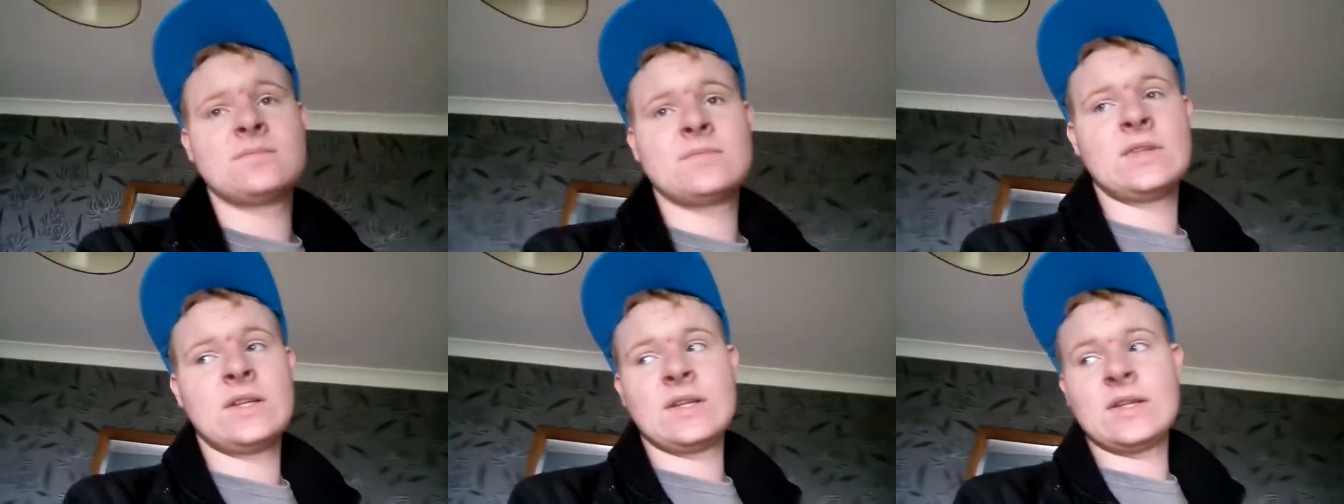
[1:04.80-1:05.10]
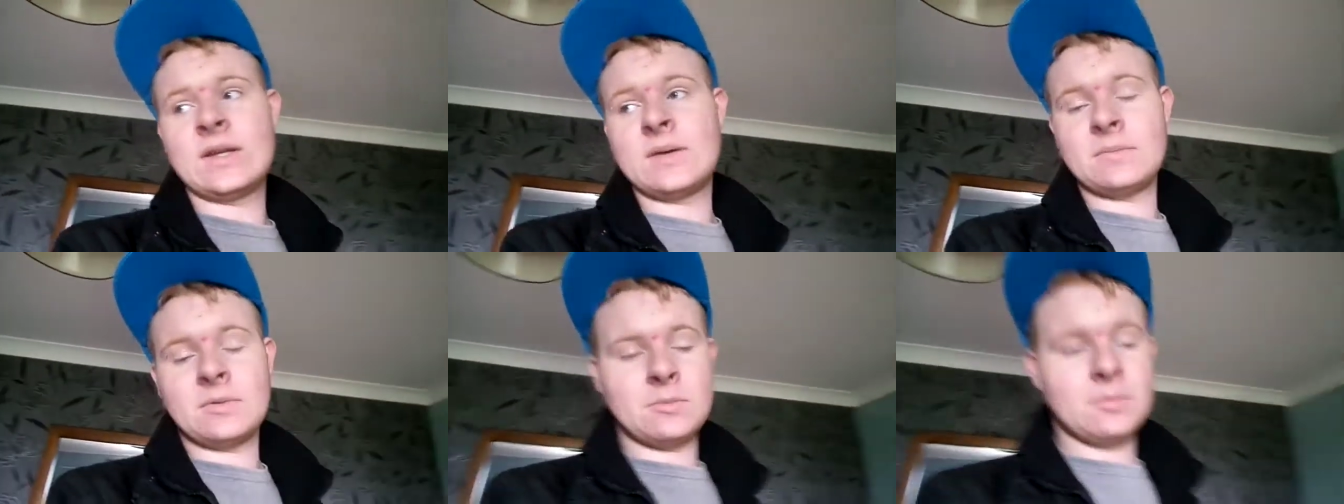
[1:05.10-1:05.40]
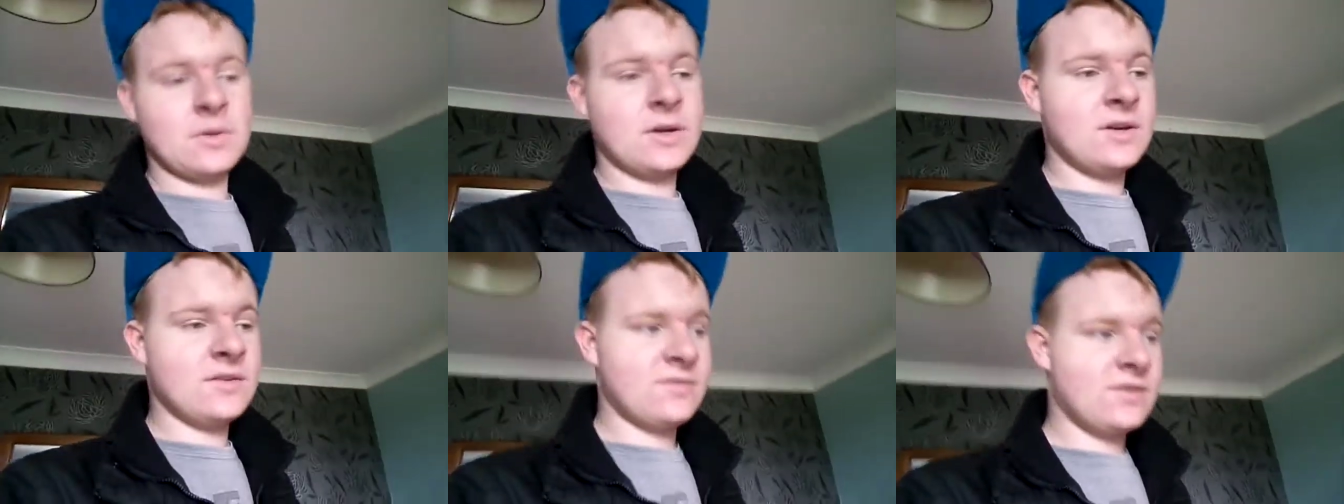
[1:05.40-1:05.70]
then that'll be
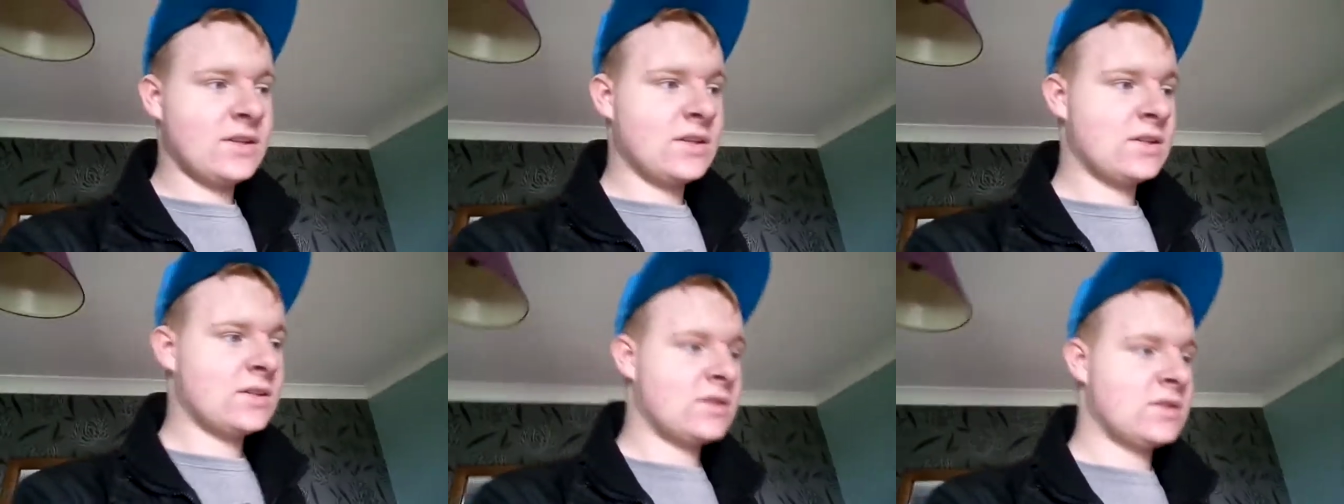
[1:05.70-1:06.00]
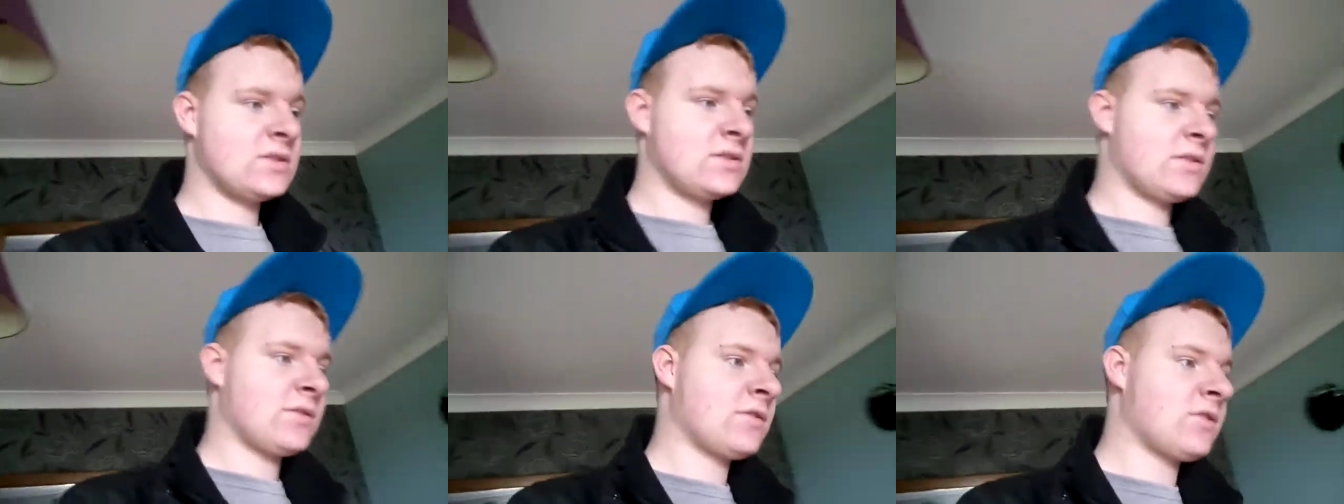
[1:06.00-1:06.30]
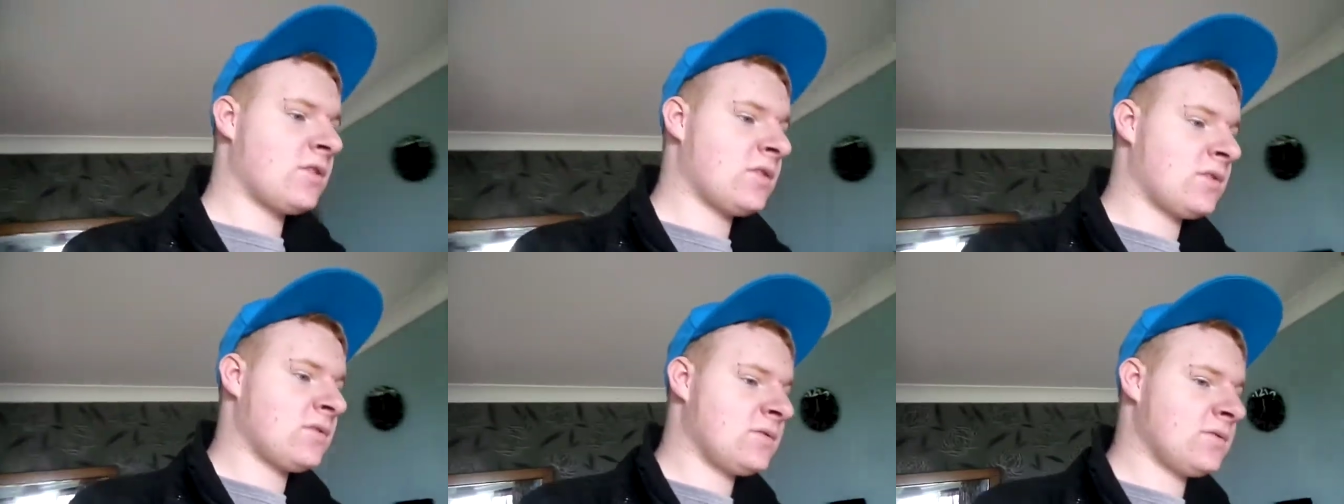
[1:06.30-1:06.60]
perfect because I've
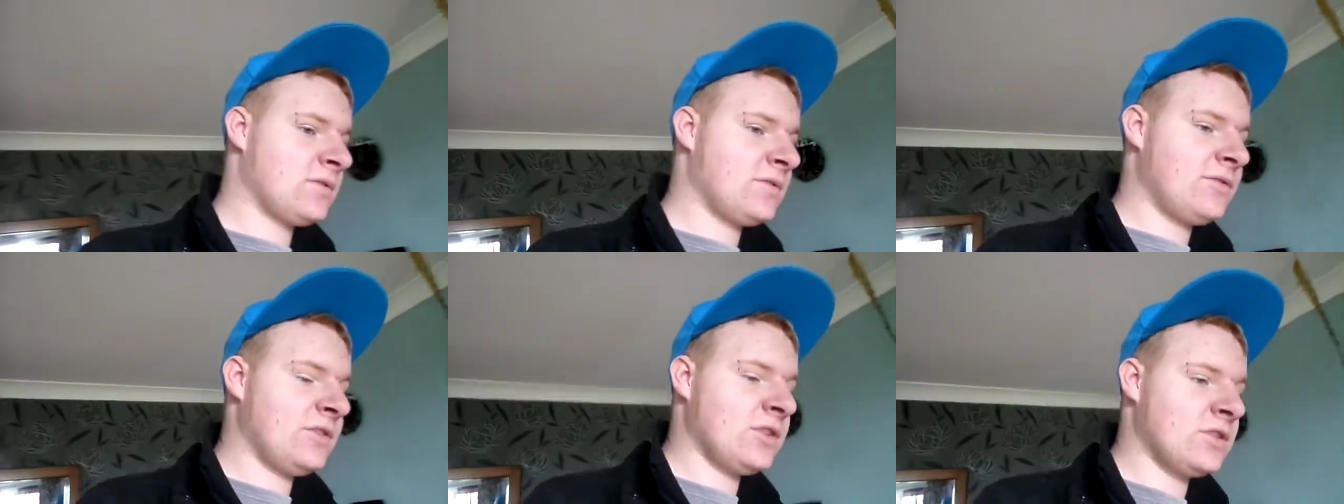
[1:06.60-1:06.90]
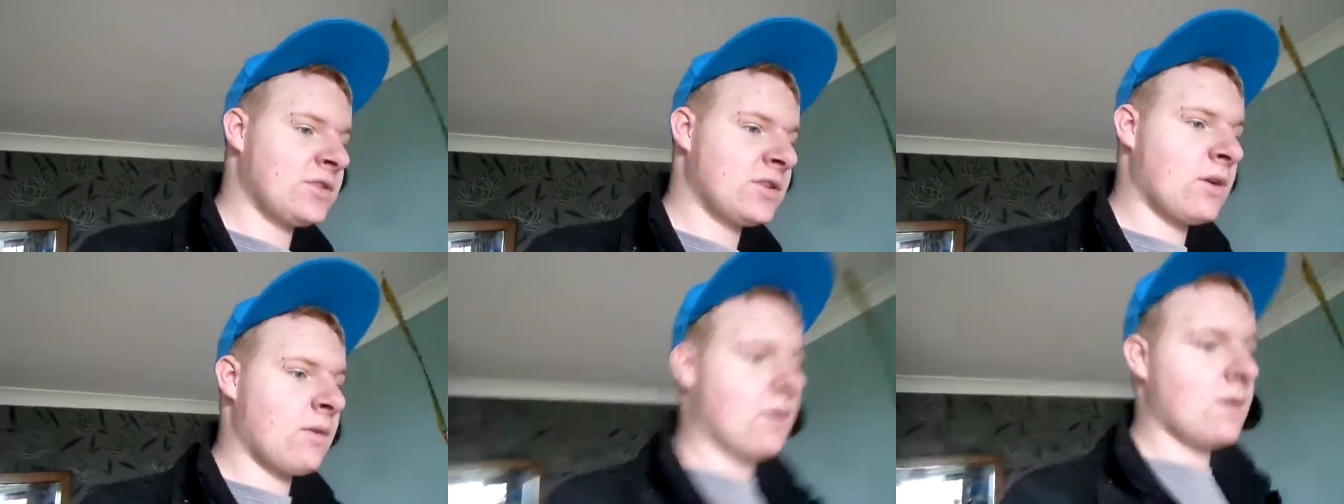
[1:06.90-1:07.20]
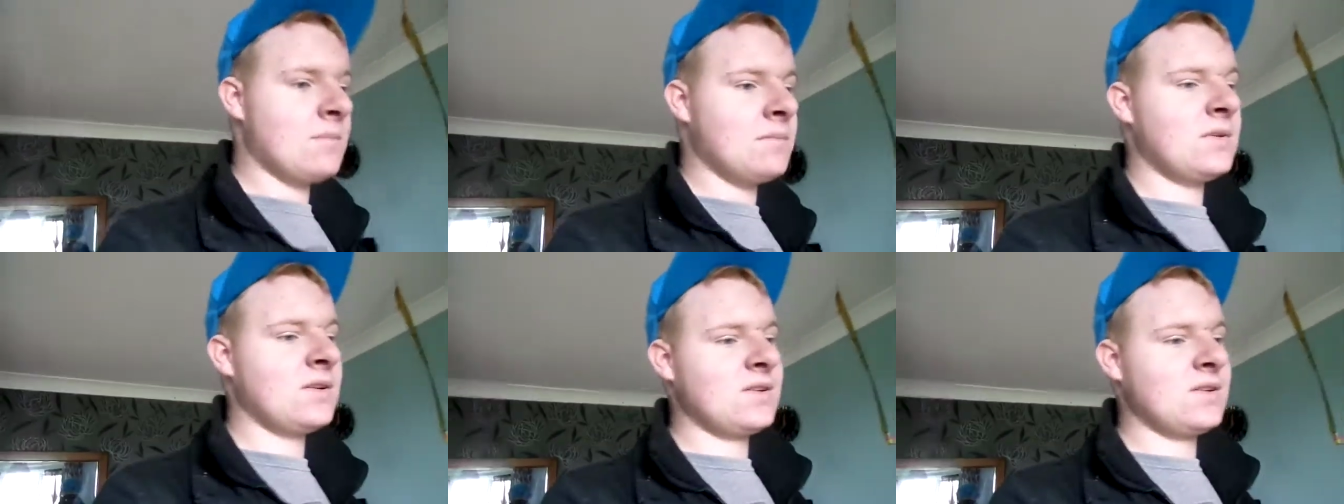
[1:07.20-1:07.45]
got a few to go up.